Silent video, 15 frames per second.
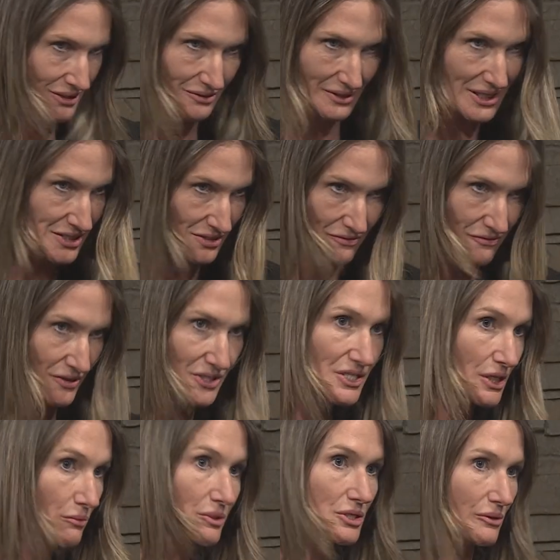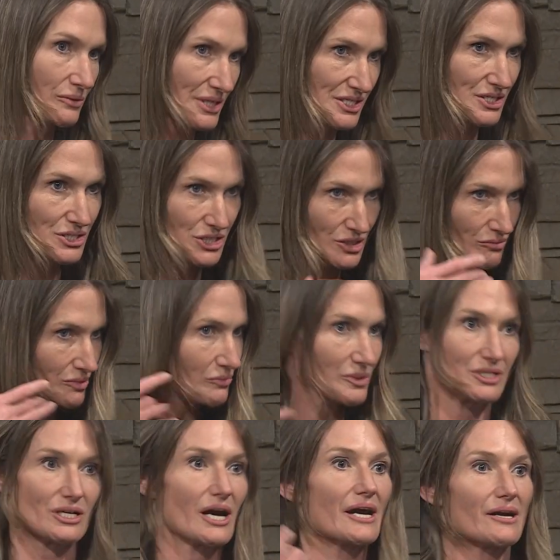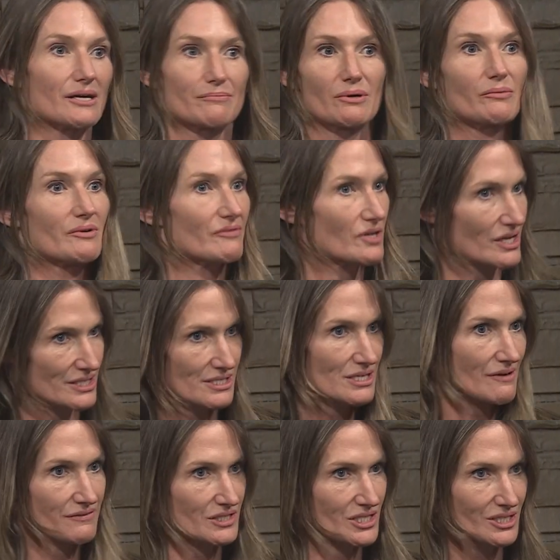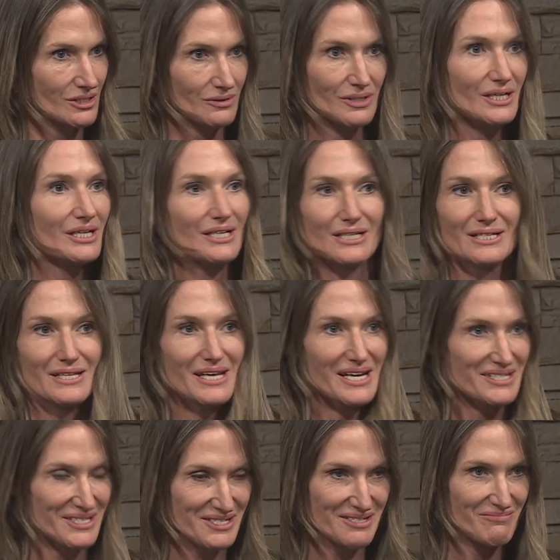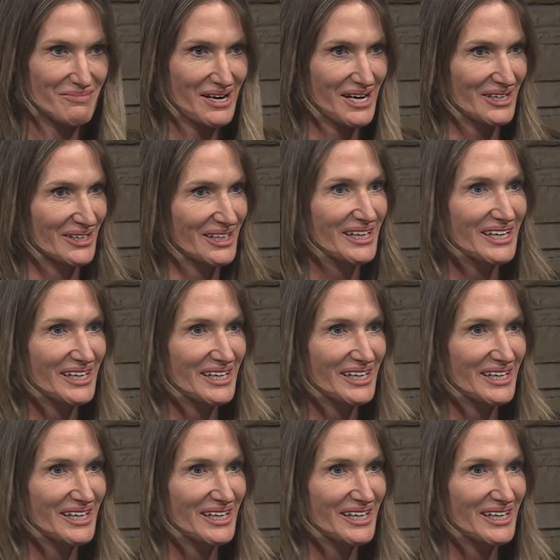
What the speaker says: That's the first thing we don't listen to when we're tired, but we've got stuff to do. That doesn't matter.